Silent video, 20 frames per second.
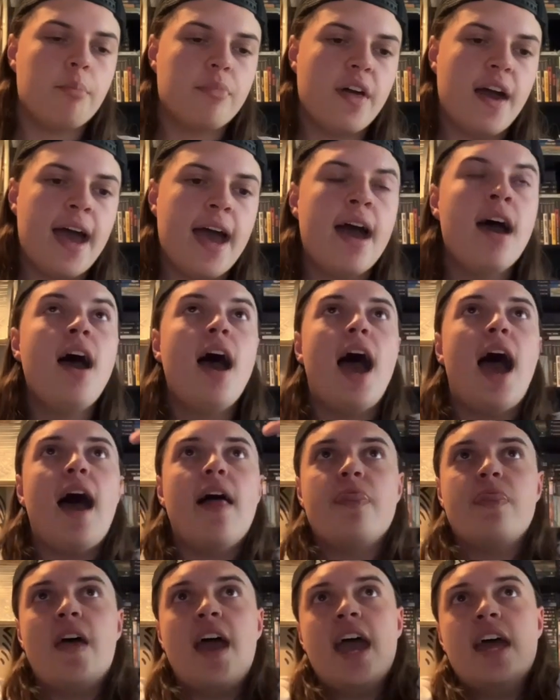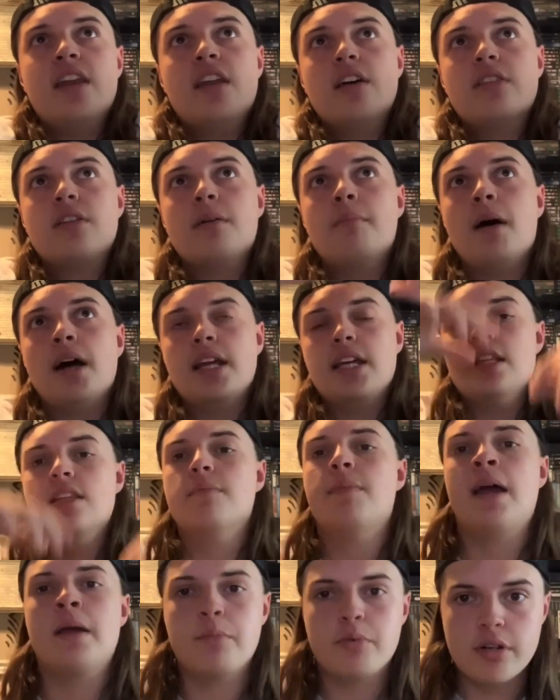there. And then the Money in the
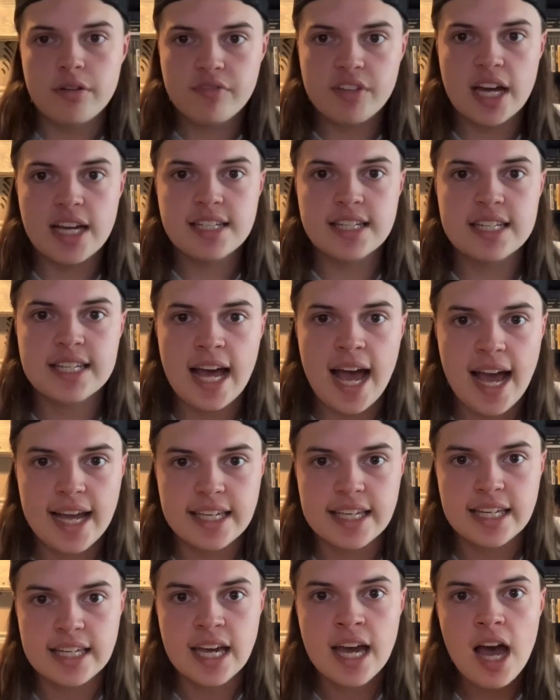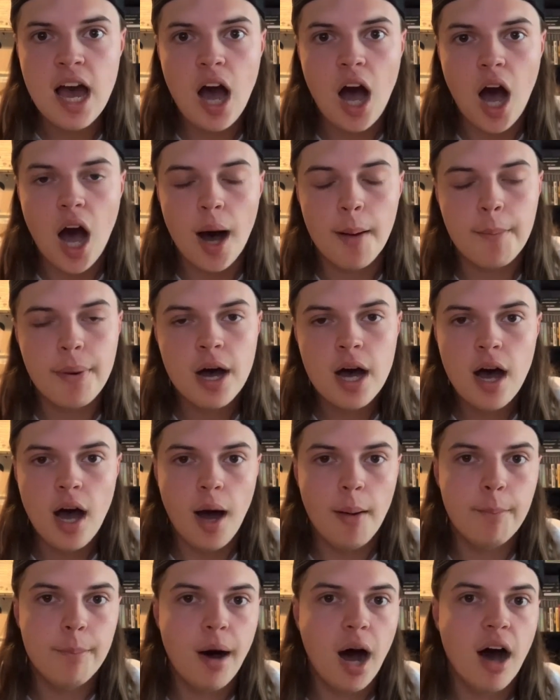Bank briefcase is hanging up
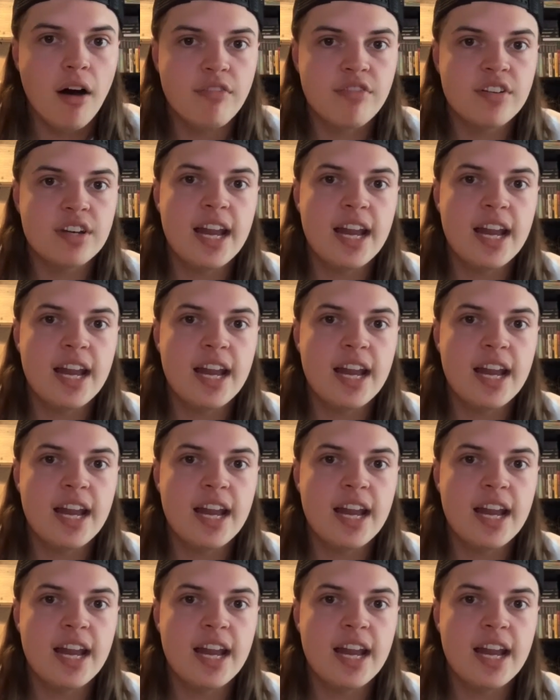above.